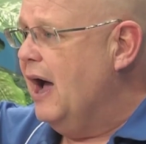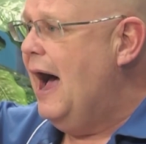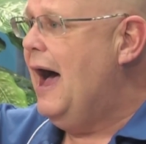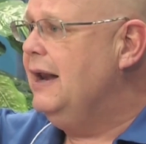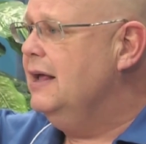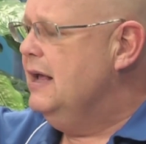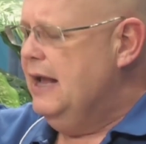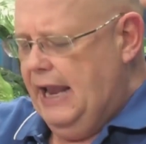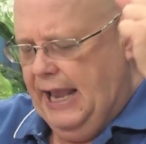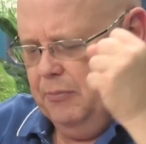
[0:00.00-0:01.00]
God,
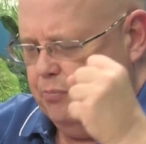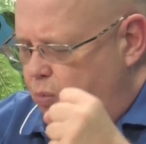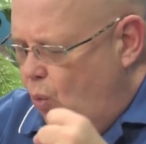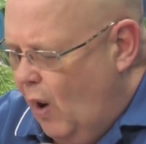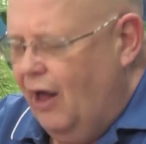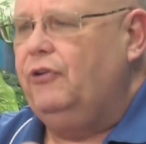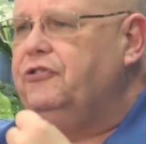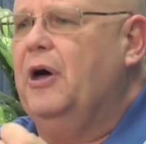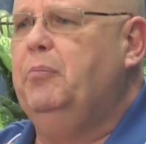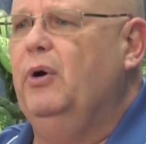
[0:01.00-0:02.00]
it
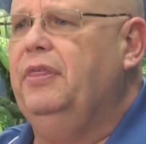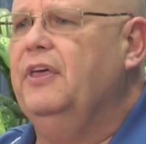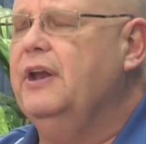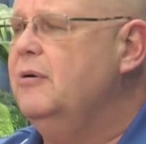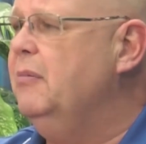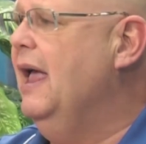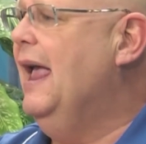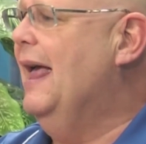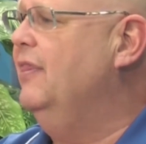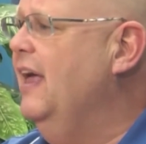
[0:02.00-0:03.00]
wells up within them, and